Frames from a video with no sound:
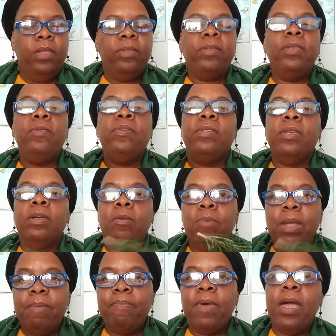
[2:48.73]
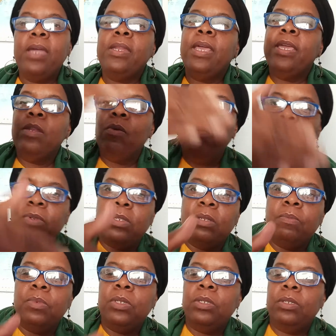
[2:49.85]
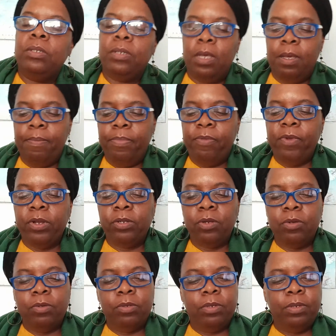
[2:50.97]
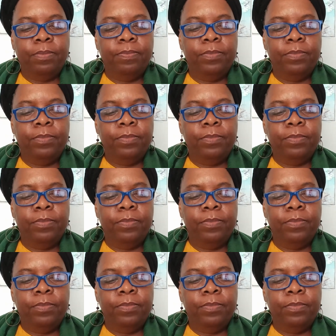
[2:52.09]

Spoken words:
So you see a grapevine hanging over someone's threshold,